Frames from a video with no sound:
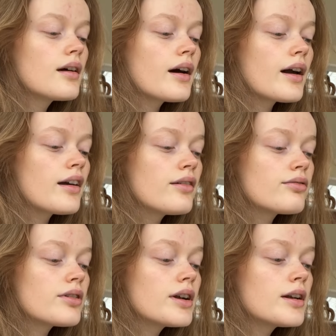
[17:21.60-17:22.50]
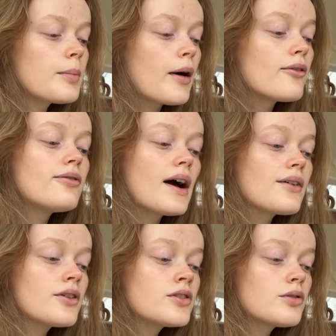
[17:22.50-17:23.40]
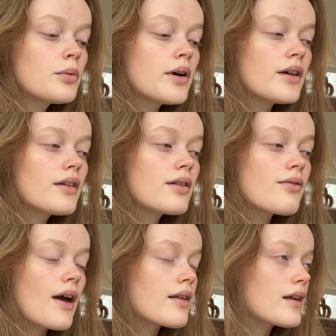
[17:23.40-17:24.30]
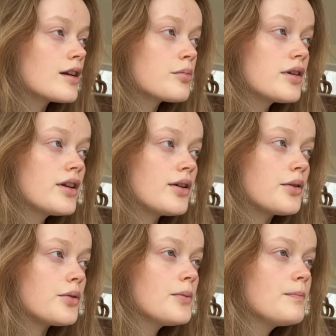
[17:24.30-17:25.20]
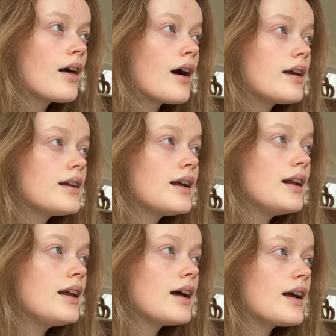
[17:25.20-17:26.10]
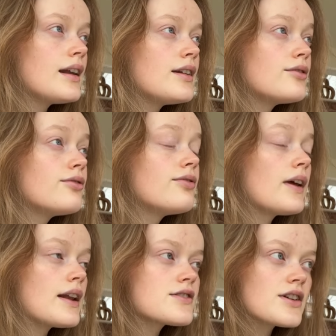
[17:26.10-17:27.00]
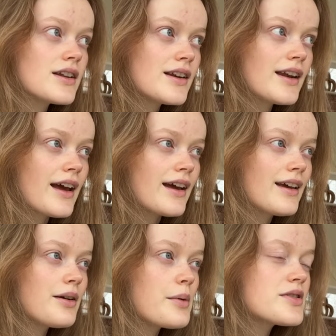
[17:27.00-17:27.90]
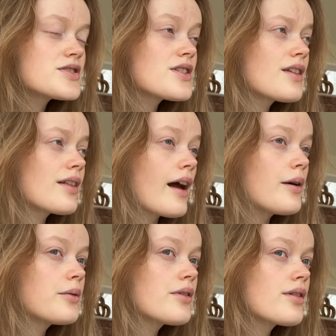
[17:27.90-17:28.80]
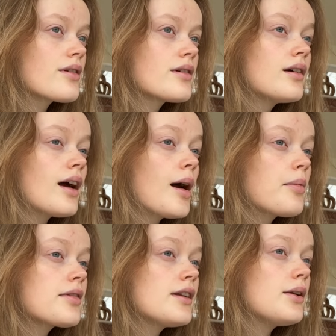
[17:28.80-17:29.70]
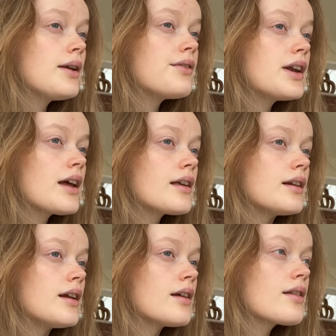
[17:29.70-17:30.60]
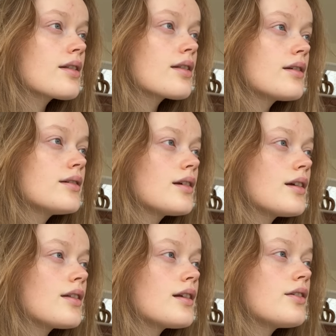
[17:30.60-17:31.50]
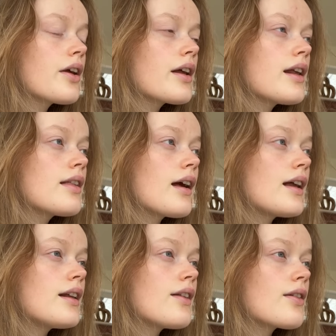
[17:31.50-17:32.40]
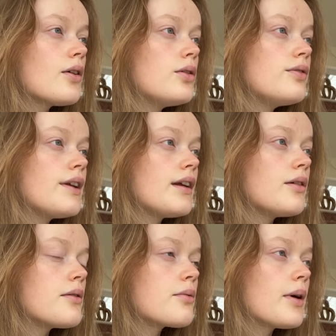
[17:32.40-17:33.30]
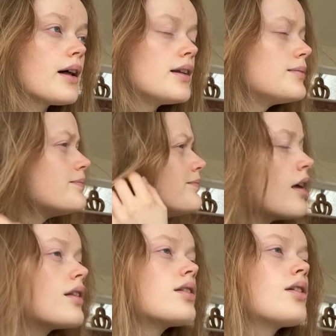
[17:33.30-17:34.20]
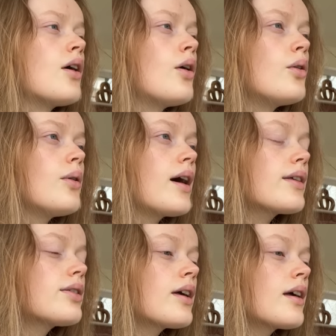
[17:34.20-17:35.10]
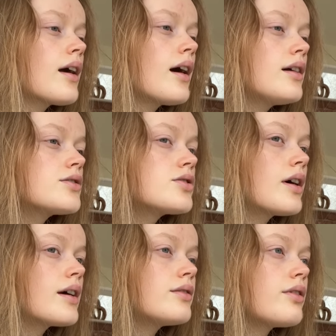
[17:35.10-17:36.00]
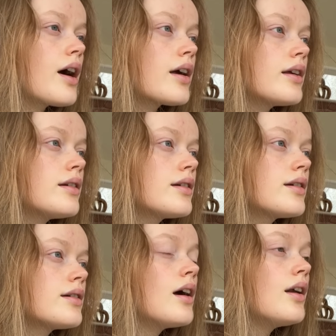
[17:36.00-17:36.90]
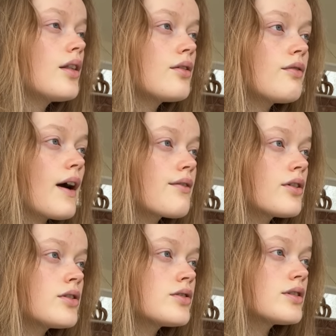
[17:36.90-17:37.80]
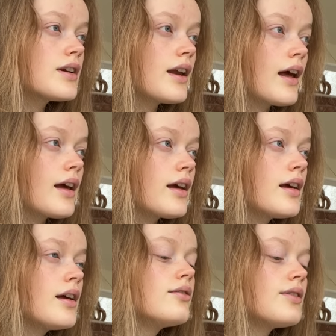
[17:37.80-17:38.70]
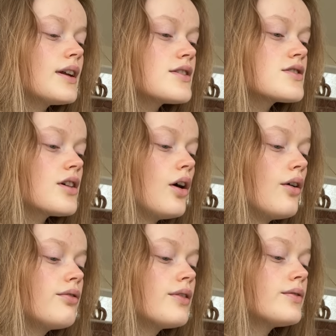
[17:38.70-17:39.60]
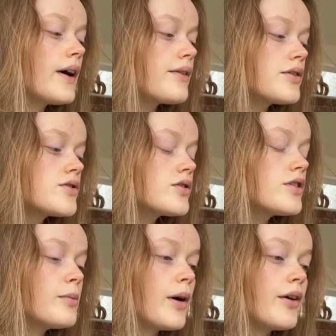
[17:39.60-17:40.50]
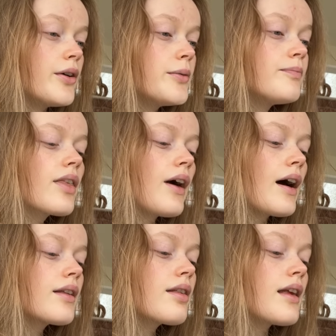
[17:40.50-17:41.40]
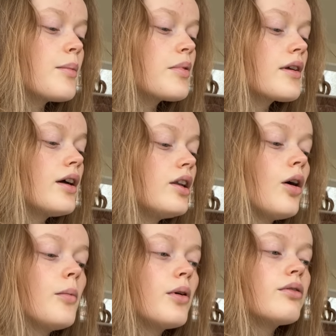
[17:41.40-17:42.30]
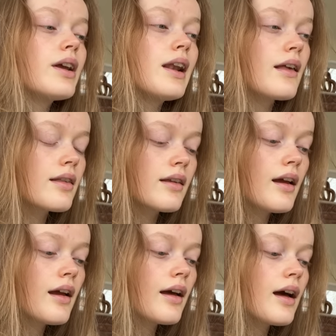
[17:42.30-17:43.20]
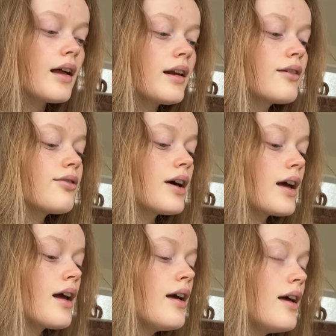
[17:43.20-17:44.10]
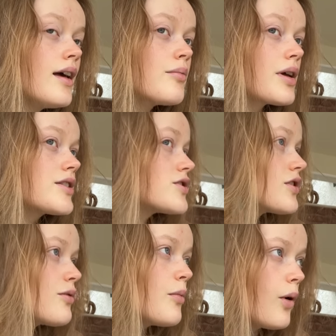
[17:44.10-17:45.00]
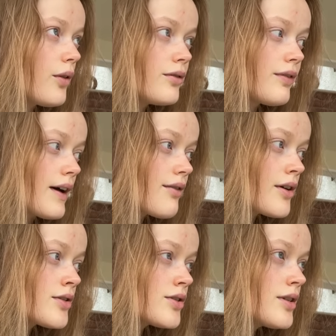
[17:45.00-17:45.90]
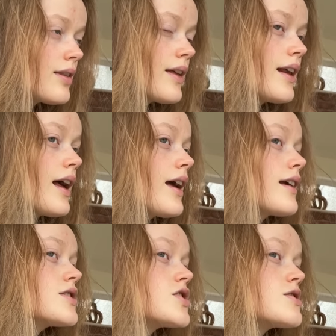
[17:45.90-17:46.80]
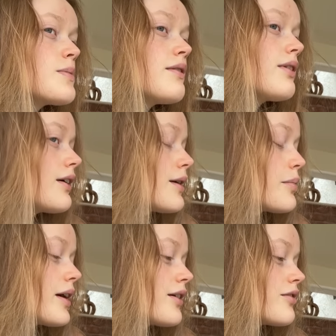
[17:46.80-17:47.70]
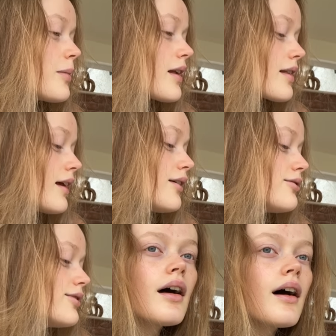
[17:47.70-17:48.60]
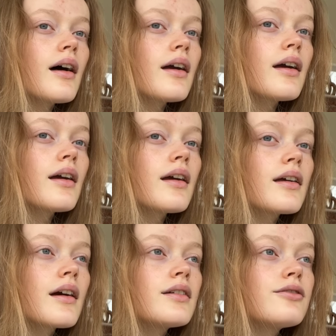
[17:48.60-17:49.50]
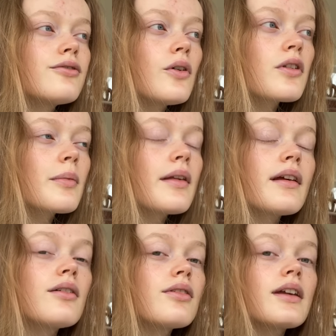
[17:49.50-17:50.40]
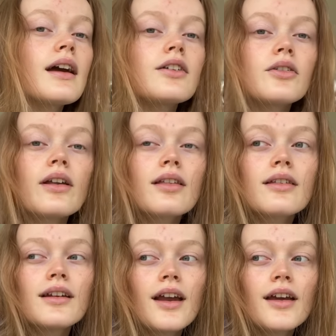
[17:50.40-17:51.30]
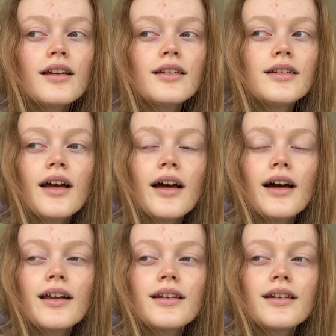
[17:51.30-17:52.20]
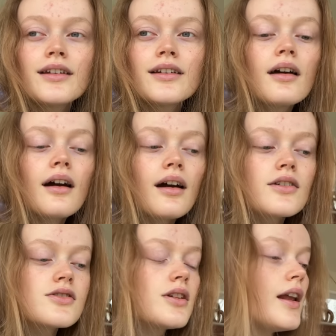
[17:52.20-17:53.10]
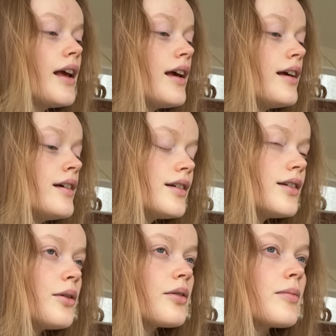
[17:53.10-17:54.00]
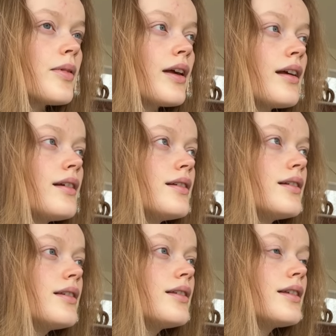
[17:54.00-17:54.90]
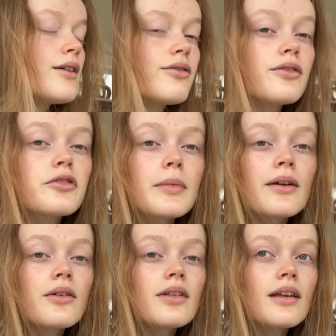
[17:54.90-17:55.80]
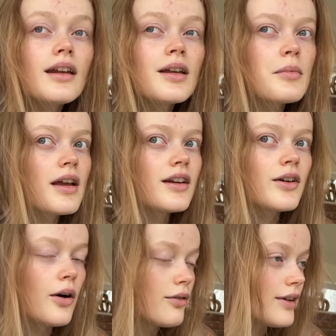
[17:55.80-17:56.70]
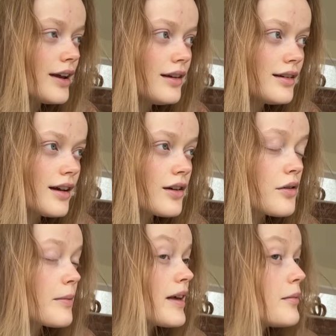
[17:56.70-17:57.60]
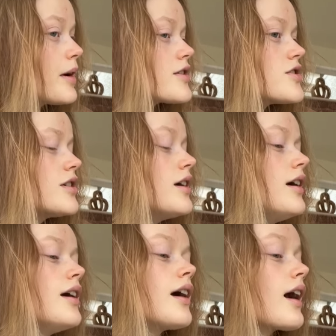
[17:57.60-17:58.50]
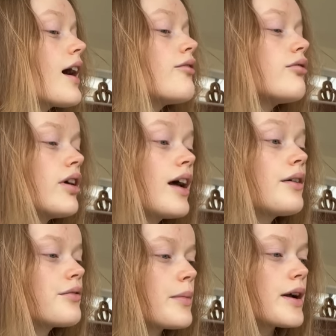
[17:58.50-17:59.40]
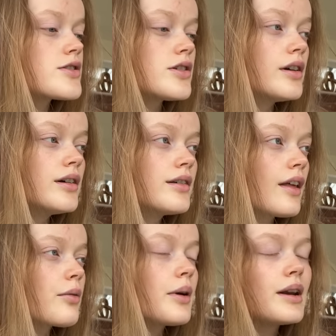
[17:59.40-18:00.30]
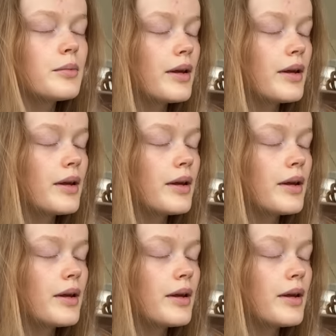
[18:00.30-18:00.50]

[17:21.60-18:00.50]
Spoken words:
I've written about 500 words of essay number two. Ideally, I need to finish it today, which sounds absolutely ridiculous, considering I need to edit this whole video as well. So I think I'll try and write another 500 today, finish off 500 tomorrow. That seems a lot more realistic, and if I manage to do more than 500, then I can just be very proud of myself. I kind of forced myself to get dressed today and actually do something different from my routine. I made a coffee. I always make a matcha. I have run out of matcha, that's why I didn't